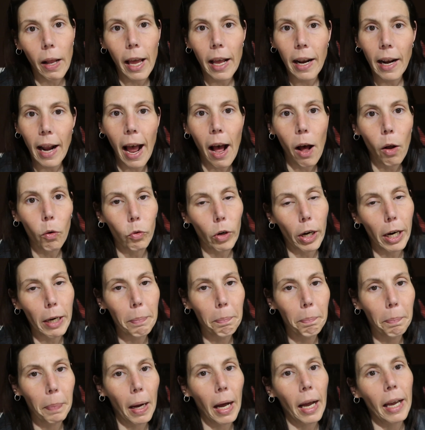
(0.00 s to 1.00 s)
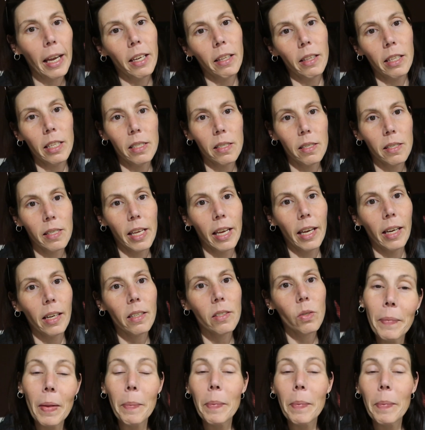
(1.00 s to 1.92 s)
and outright buying these things.